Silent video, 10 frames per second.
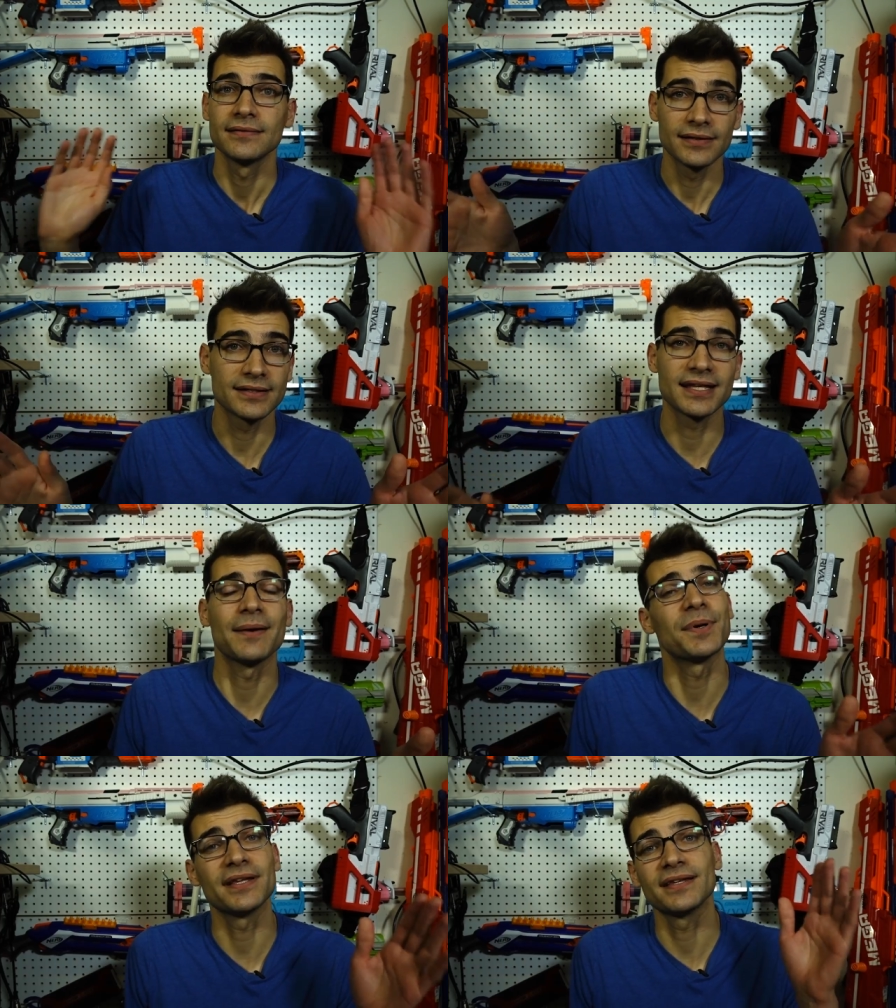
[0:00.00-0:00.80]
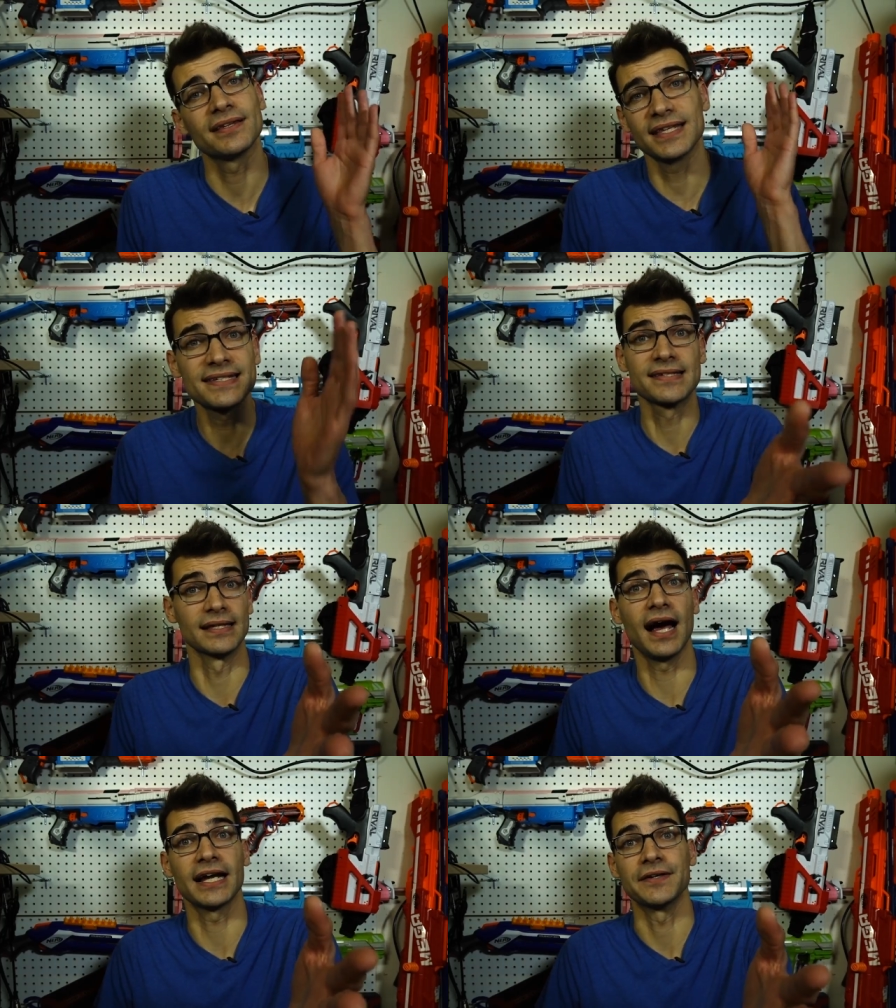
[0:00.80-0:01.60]
That's a lot, but this is a
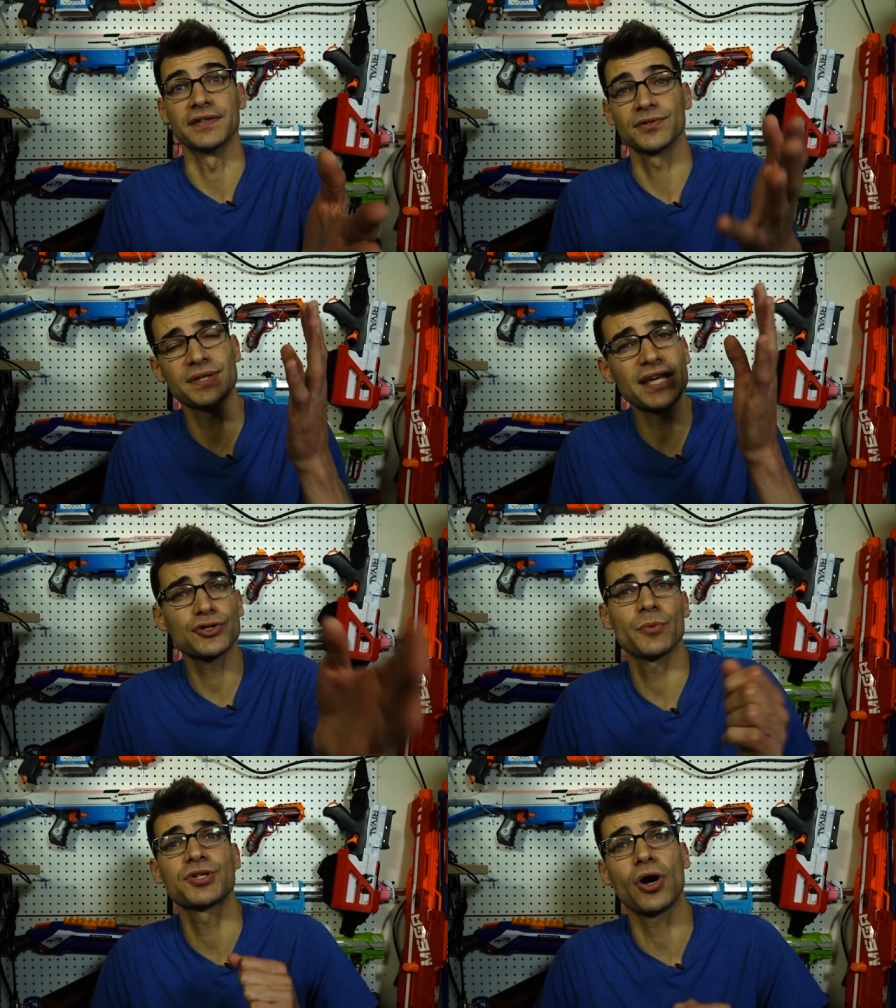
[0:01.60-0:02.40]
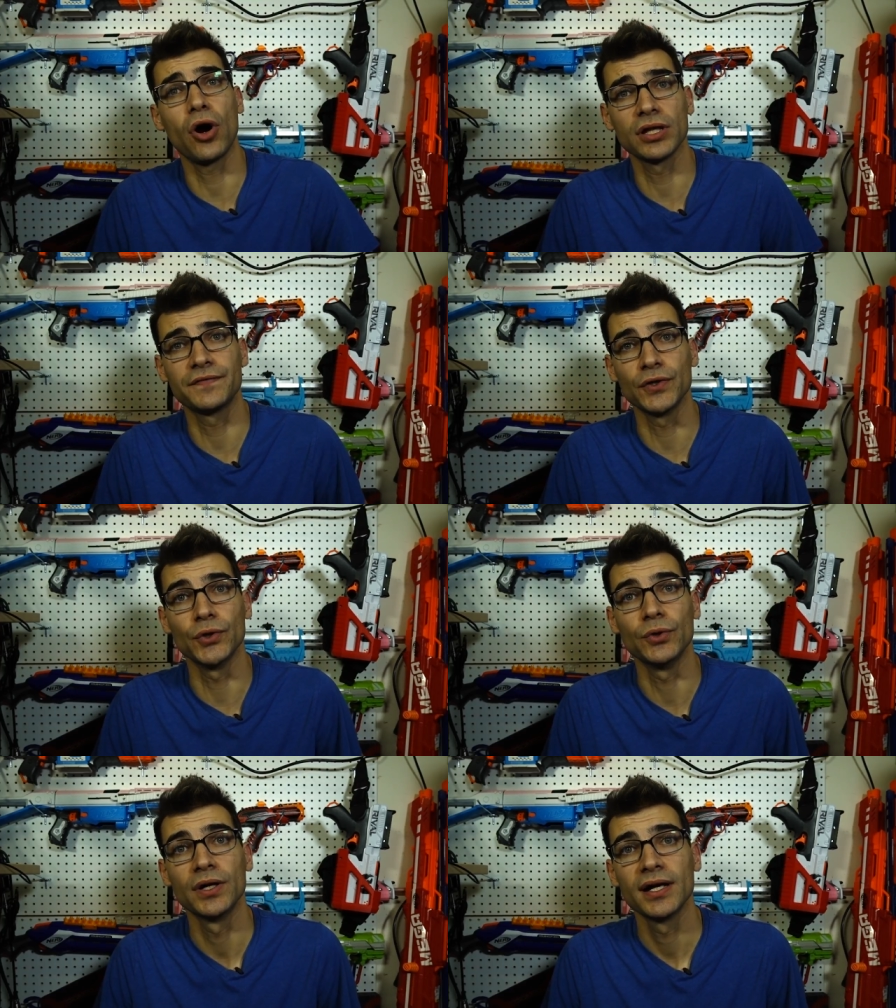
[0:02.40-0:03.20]
lot even. So, thank you so much, all of
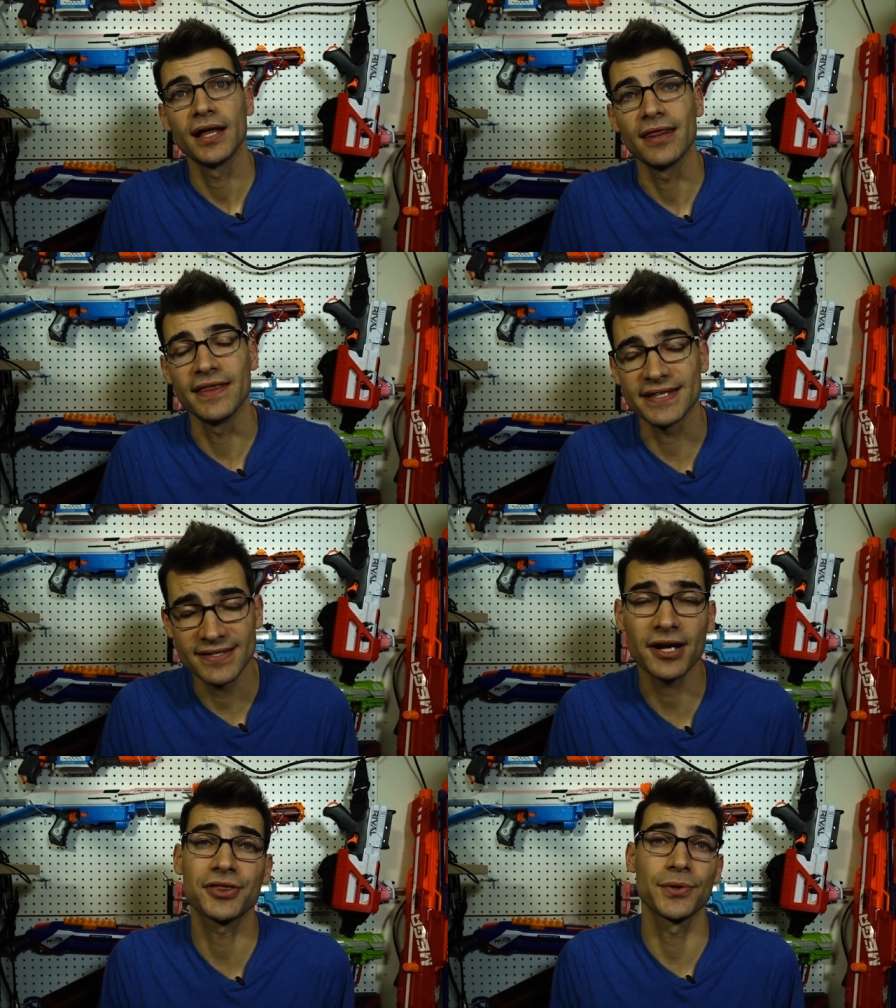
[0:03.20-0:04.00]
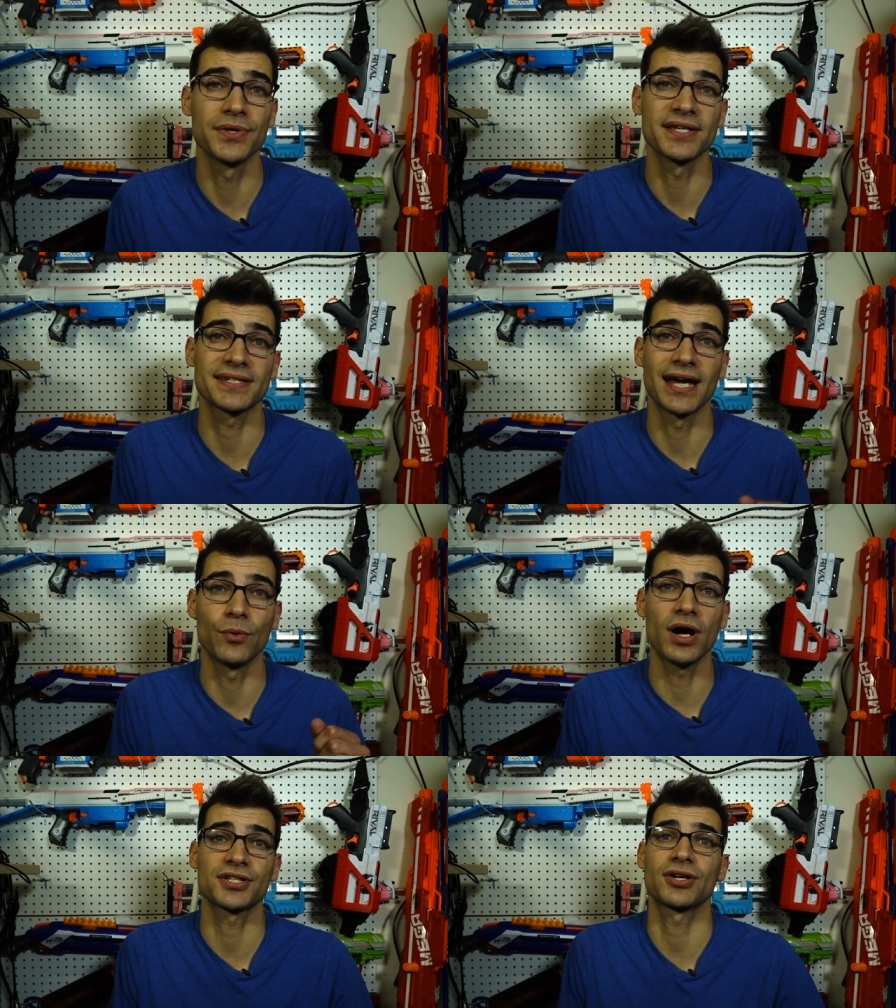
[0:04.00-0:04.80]
you that stuck through this and
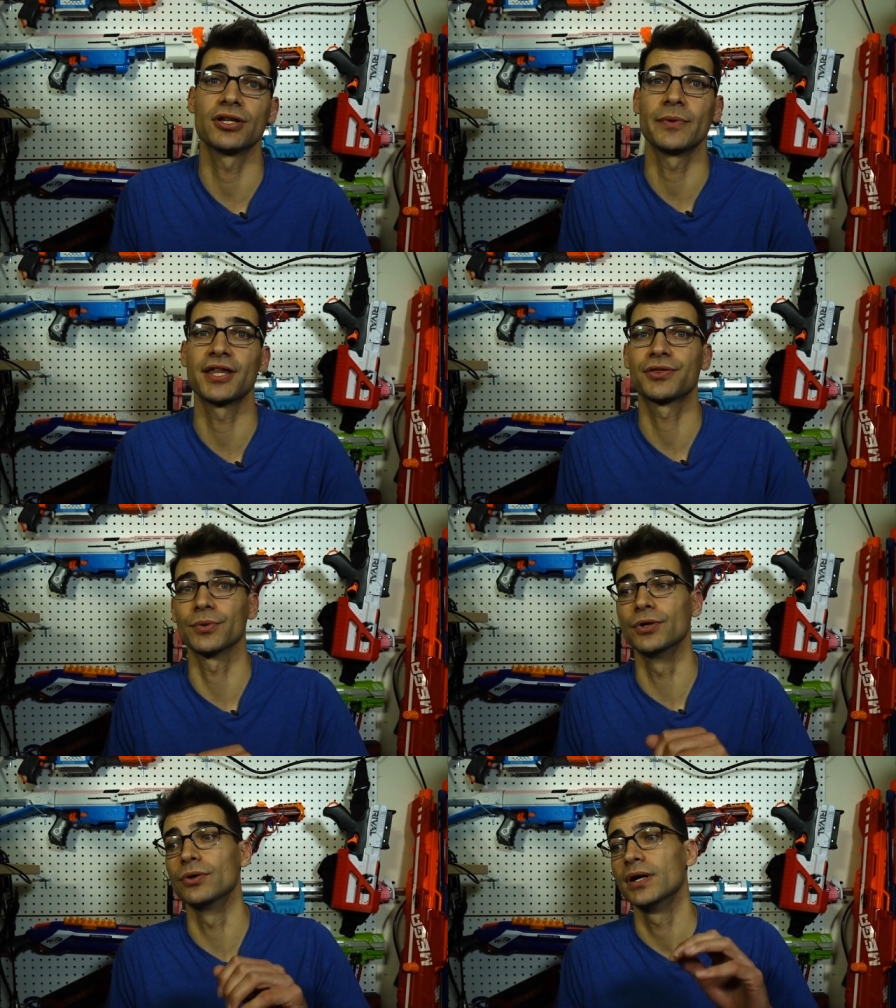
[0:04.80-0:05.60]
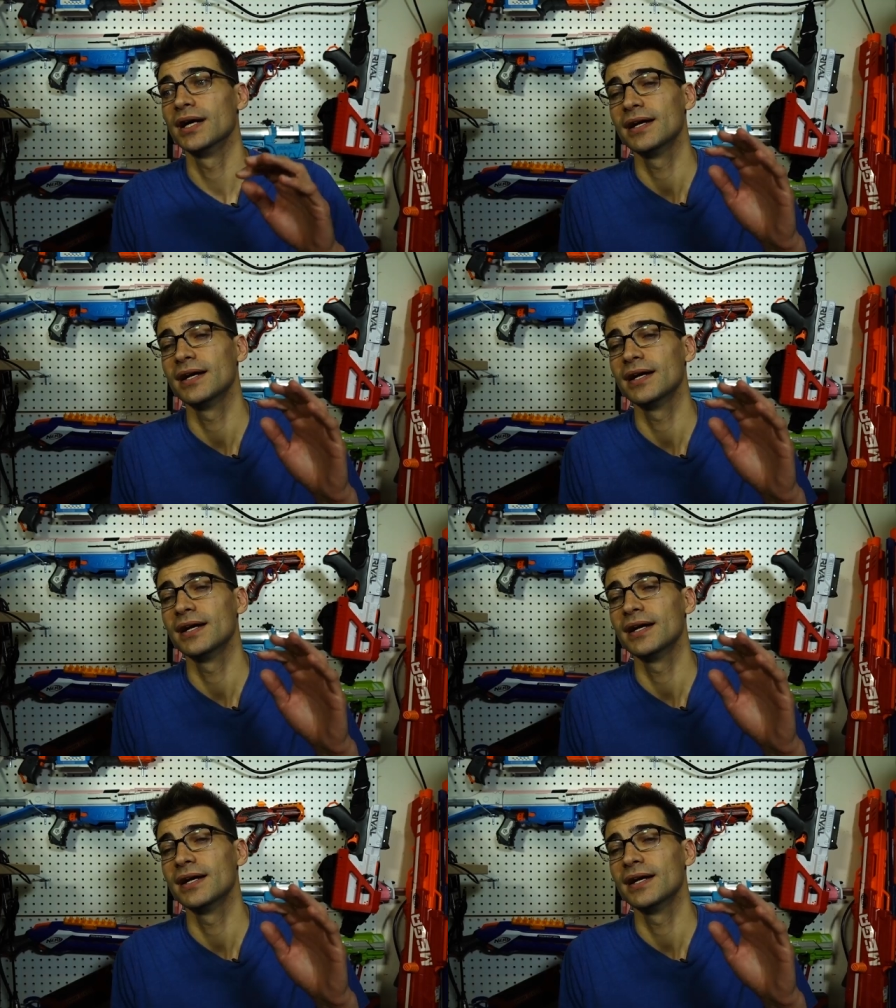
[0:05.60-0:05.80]
watched all the way through.